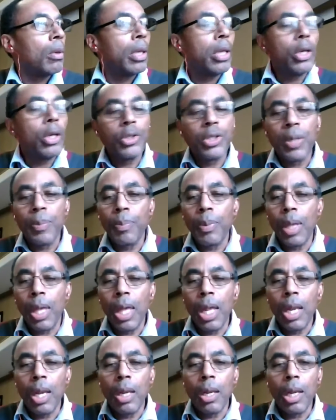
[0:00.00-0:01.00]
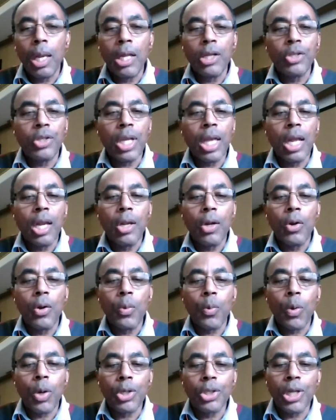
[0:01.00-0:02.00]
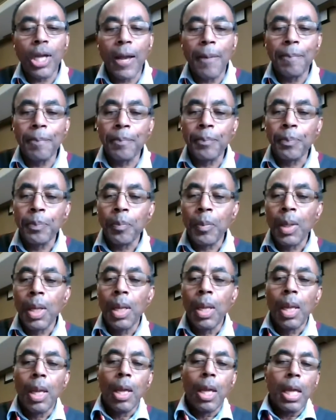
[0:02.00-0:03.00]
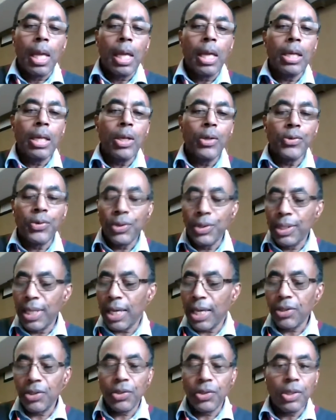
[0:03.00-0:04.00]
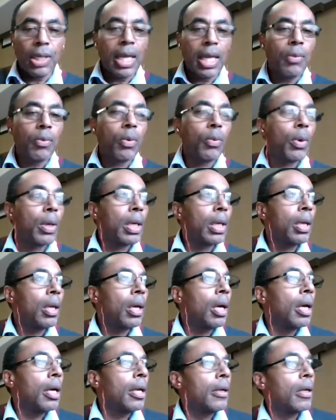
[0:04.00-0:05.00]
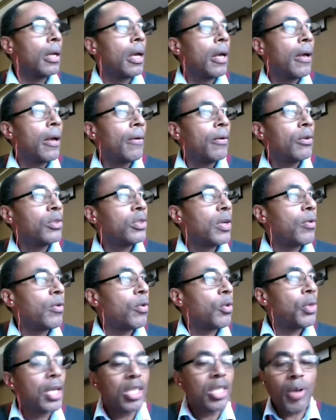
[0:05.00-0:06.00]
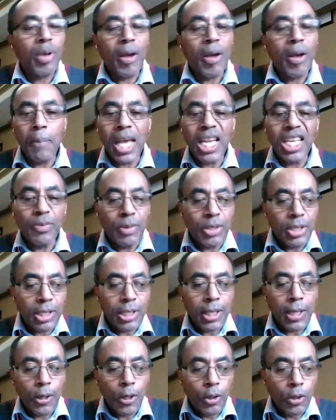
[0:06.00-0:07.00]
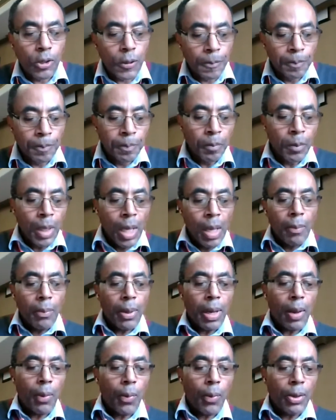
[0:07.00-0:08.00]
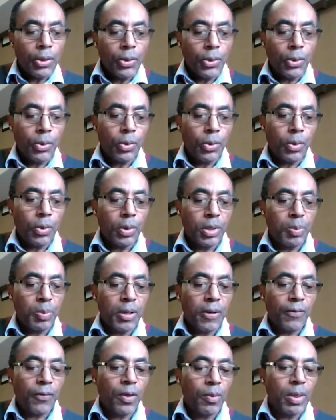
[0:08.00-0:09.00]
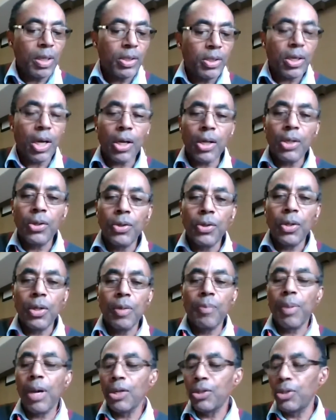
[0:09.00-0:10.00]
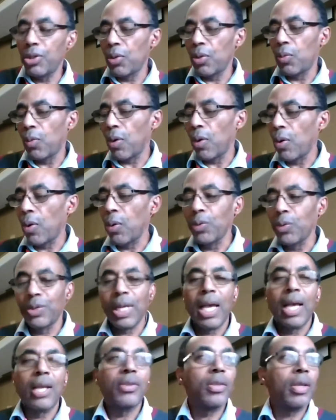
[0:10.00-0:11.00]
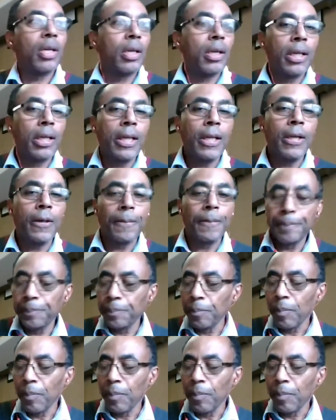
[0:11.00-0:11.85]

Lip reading: leadership and lunch and learn workshop in Houston, Texas today. We're working on several things about management skills, but I want to spend a few minutes talking to you about your roles as a leader.